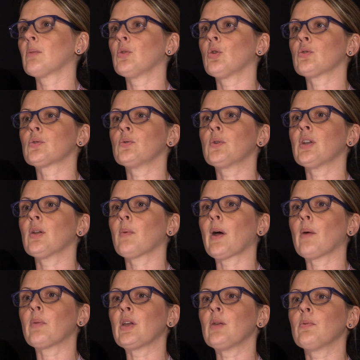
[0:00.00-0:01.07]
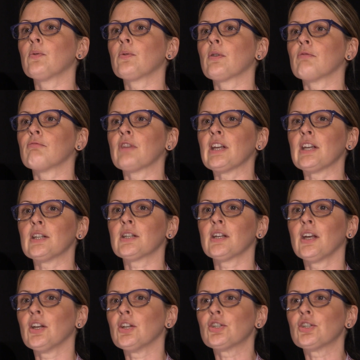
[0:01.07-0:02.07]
I'm not talking about people that read